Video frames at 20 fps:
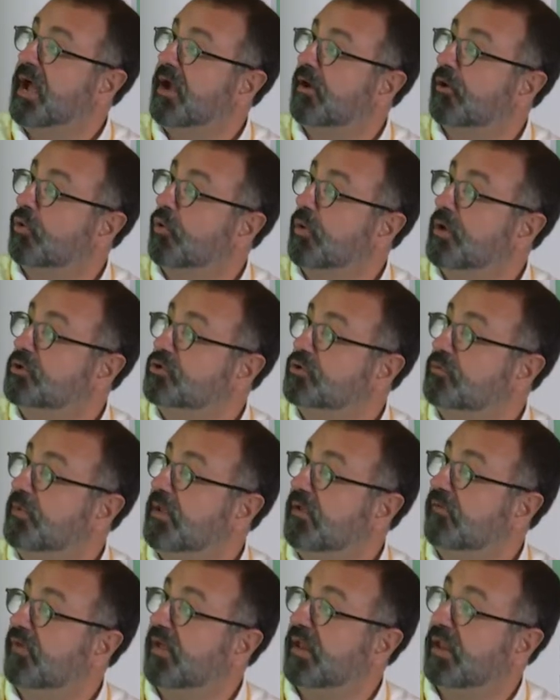are going to
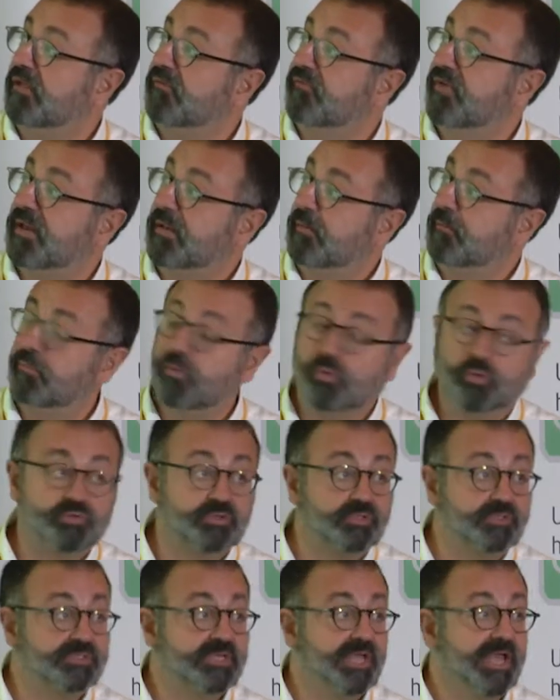be very, very
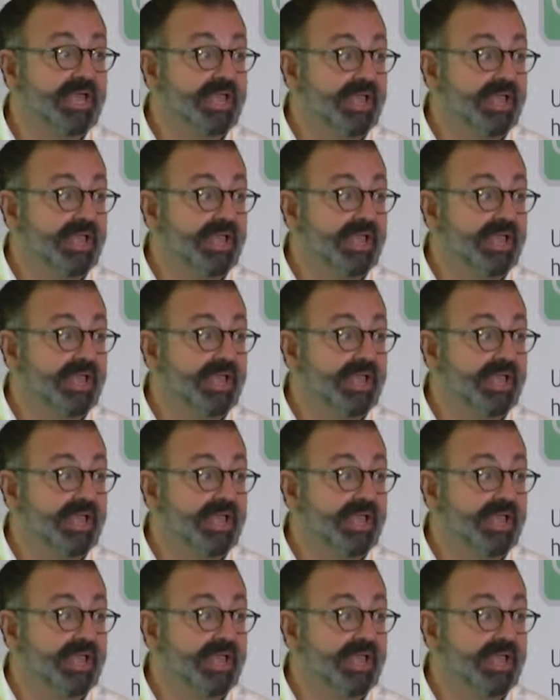important.